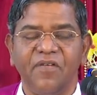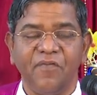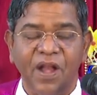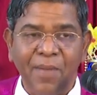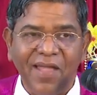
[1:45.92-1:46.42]

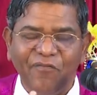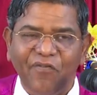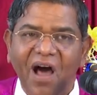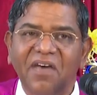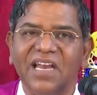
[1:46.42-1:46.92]
when my
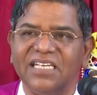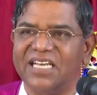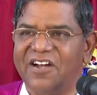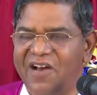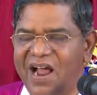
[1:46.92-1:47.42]
father
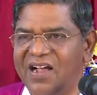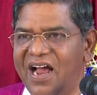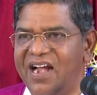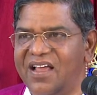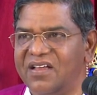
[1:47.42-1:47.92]
is a
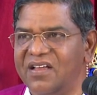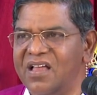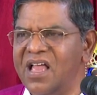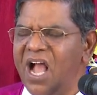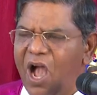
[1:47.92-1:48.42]
drunkard,
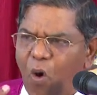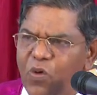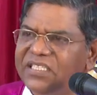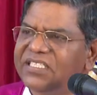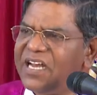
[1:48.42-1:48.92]
how
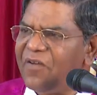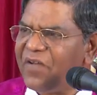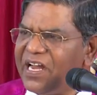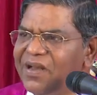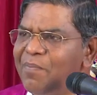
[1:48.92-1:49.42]
does it
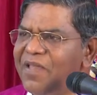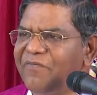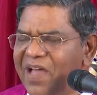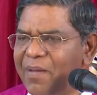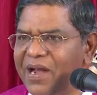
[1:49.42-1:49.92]
affect my
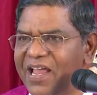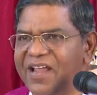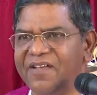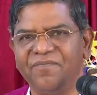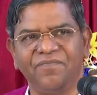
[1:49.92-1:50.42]
family?
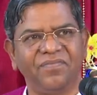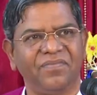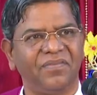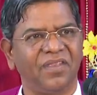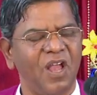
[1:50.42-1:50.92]

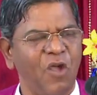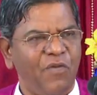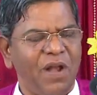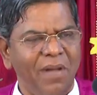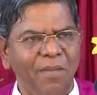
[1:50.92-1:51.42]

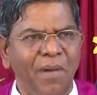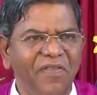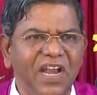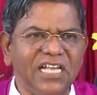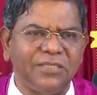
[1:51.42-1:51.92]
When my
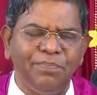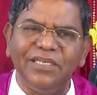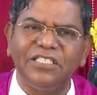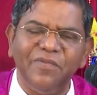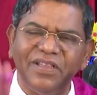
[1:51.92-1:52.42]
mother is
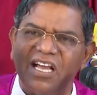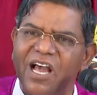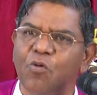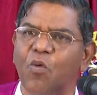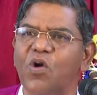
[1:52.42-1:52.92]
busy with
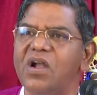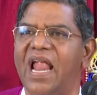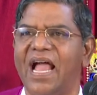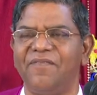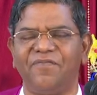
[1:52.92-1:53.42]
her own
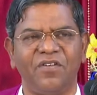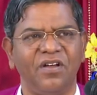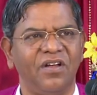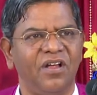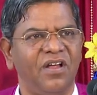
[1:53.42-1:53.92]
life,
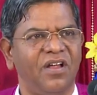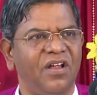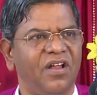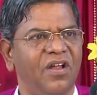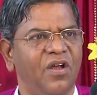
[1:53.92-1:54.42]

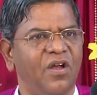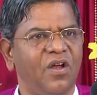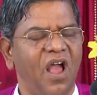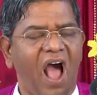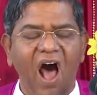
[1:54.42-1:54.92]

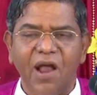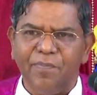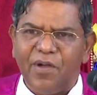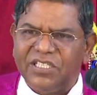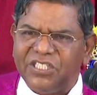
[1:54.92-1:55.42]
or
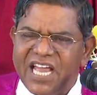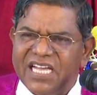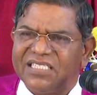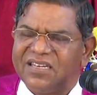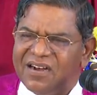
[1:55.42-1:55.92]
she
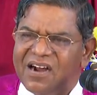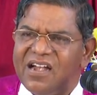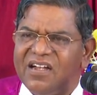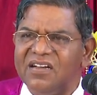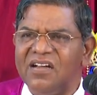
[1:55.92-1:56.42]
is
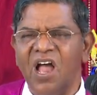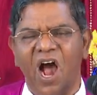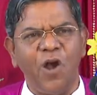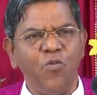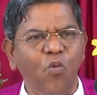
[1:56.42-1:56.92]
hurt
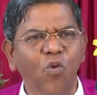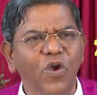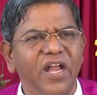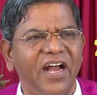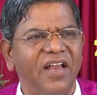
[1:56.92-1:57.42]
and
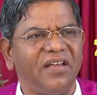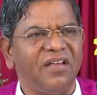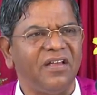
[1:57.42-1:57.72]
wounded,